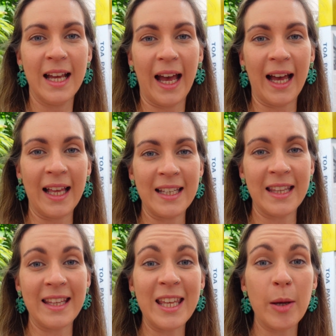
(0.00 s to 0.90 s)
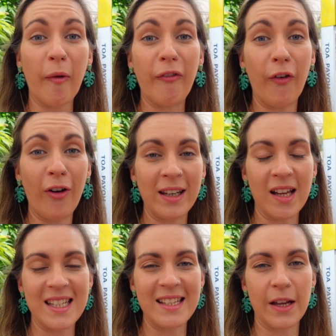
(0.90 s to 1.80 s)
And the year before, in
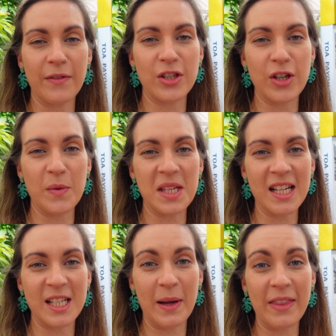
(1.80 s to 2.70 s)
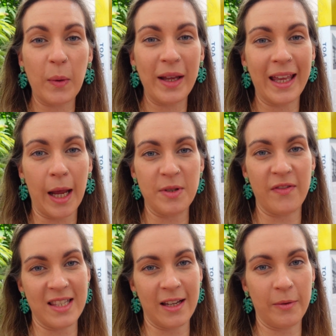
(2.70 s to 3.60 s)
1972, was actually where the Queen came to
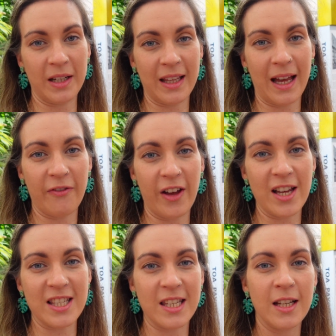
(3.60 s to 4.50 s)
visit, one of the first